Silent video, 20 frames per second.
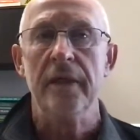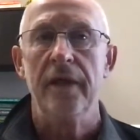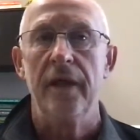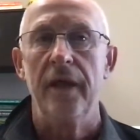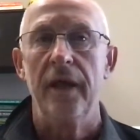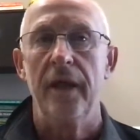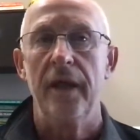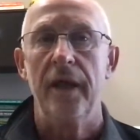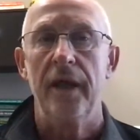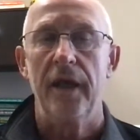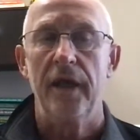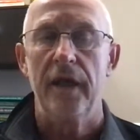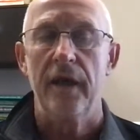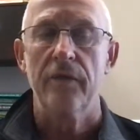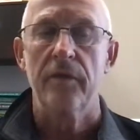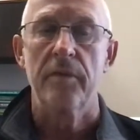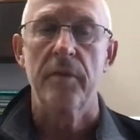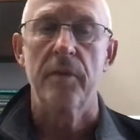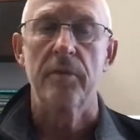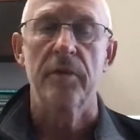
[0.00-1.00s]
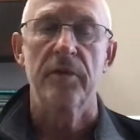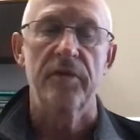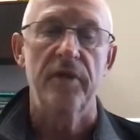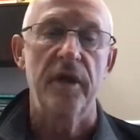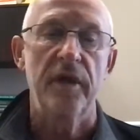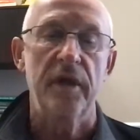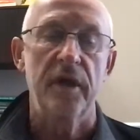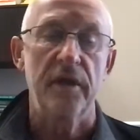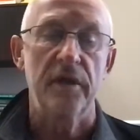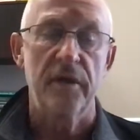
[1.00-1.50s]
And I remember
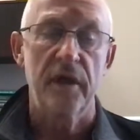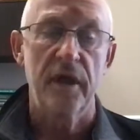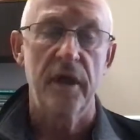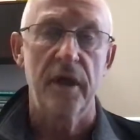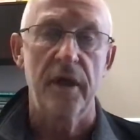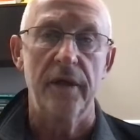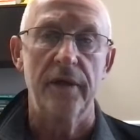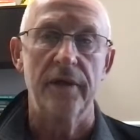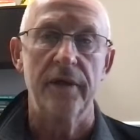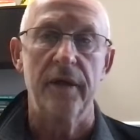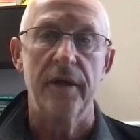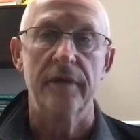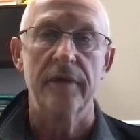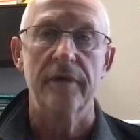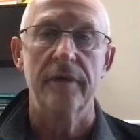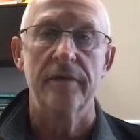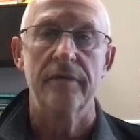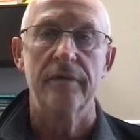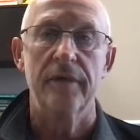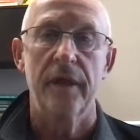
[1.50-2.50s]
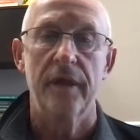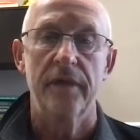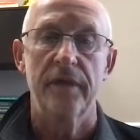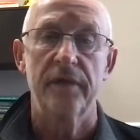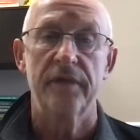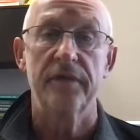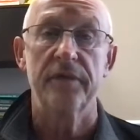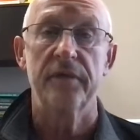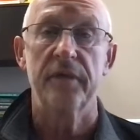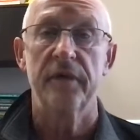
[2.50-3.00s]
thinking then that, well,
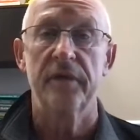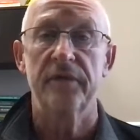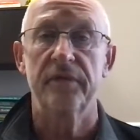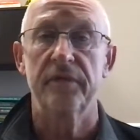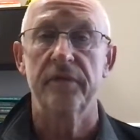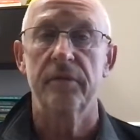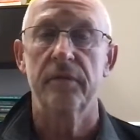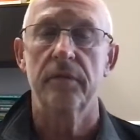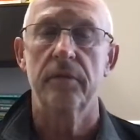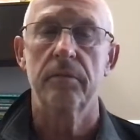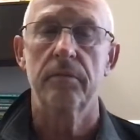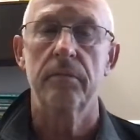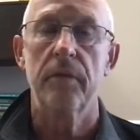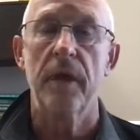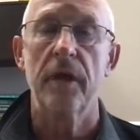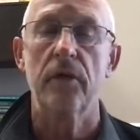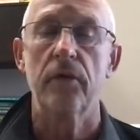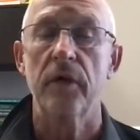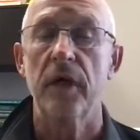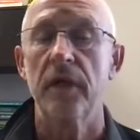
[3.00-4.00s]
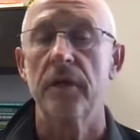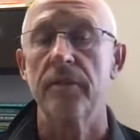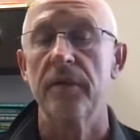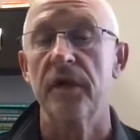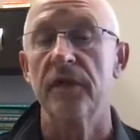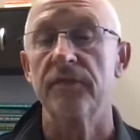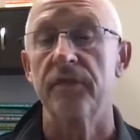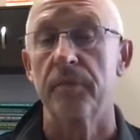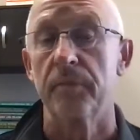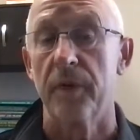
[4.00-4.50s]
this may create a
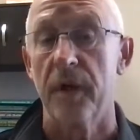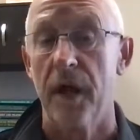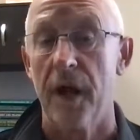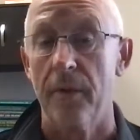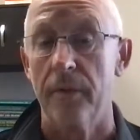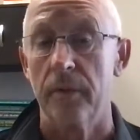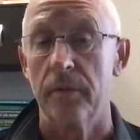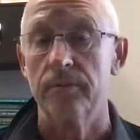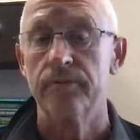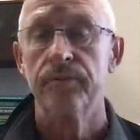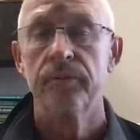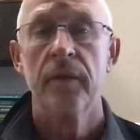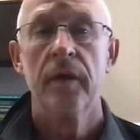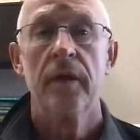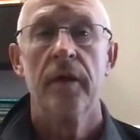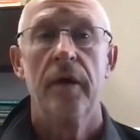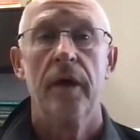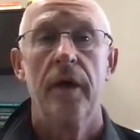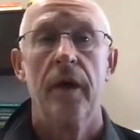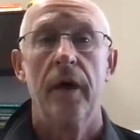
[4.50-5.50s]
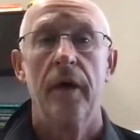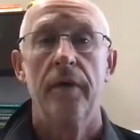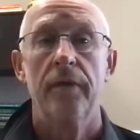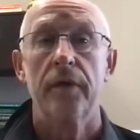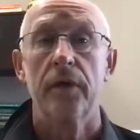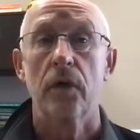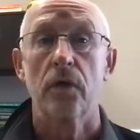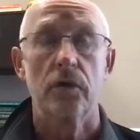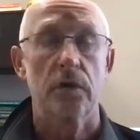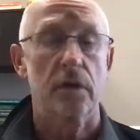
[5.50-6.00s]
bit of a problem. The
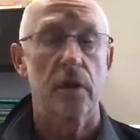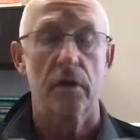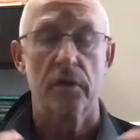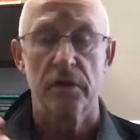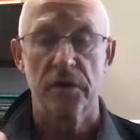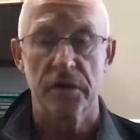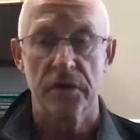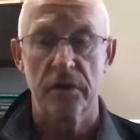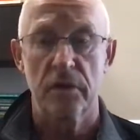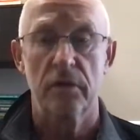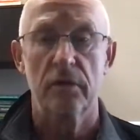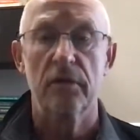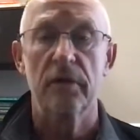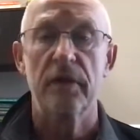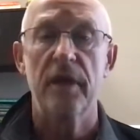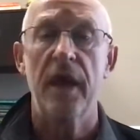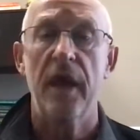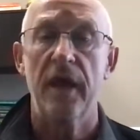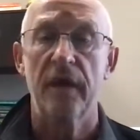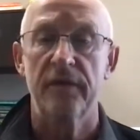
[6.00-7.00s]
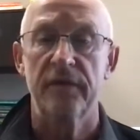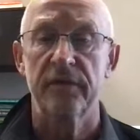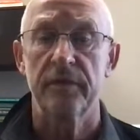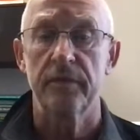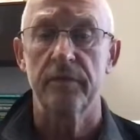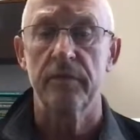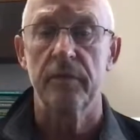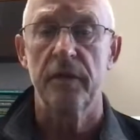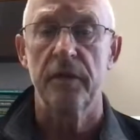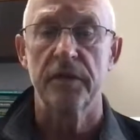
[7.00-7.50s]
Cologuard certainly has
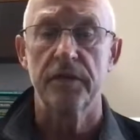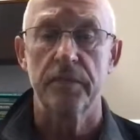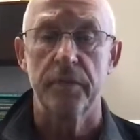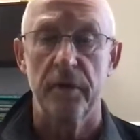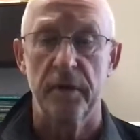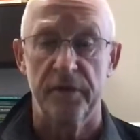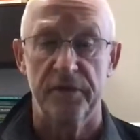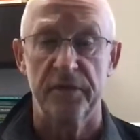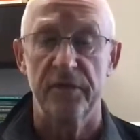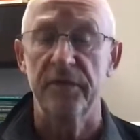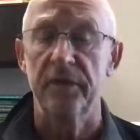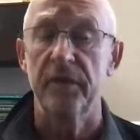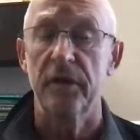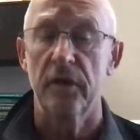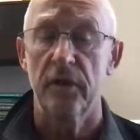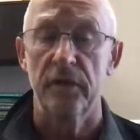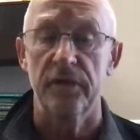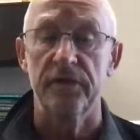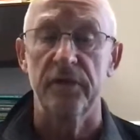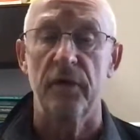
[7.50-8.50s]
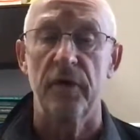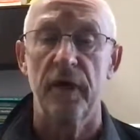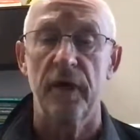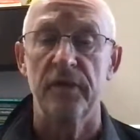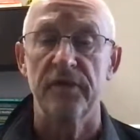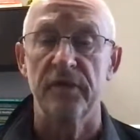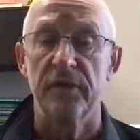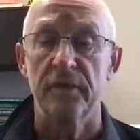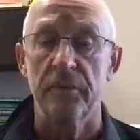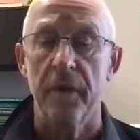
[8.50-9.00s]
its pluses, and it also
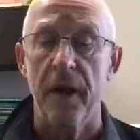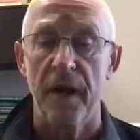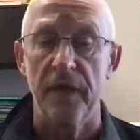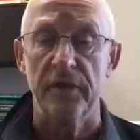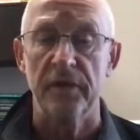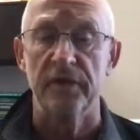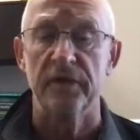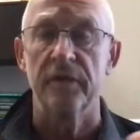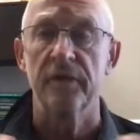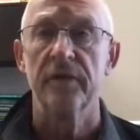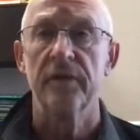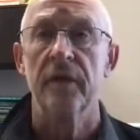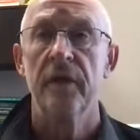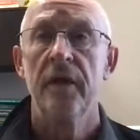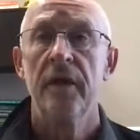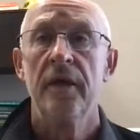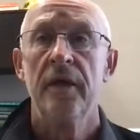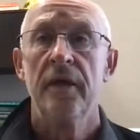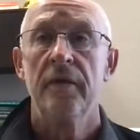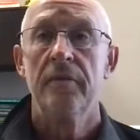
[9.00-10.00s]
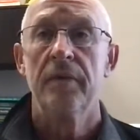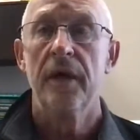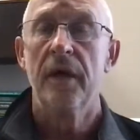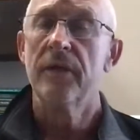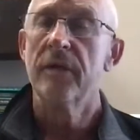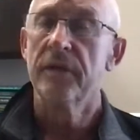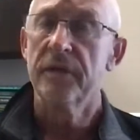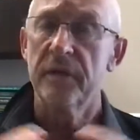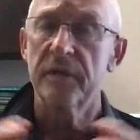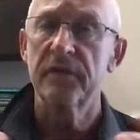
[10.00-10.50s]
has its minuses. But I
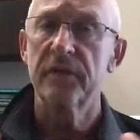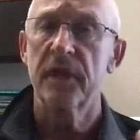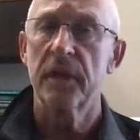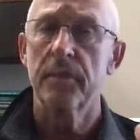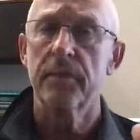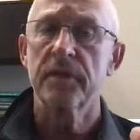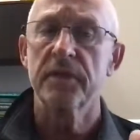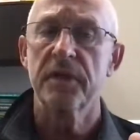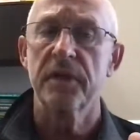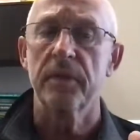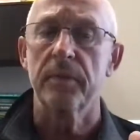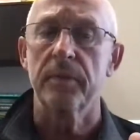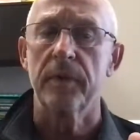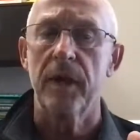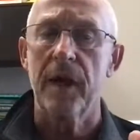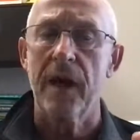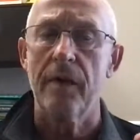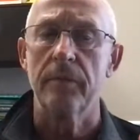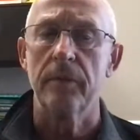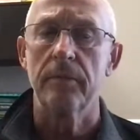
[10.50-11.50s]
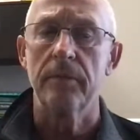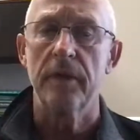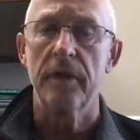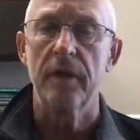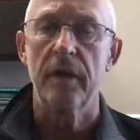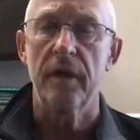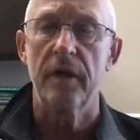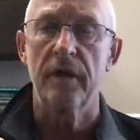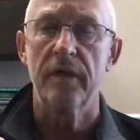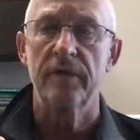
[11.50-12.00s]
thought this is going to present a problem
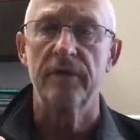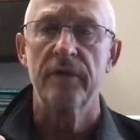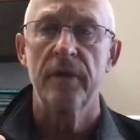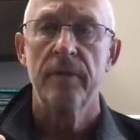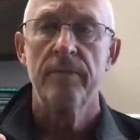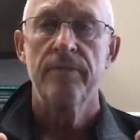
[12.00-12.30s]
because,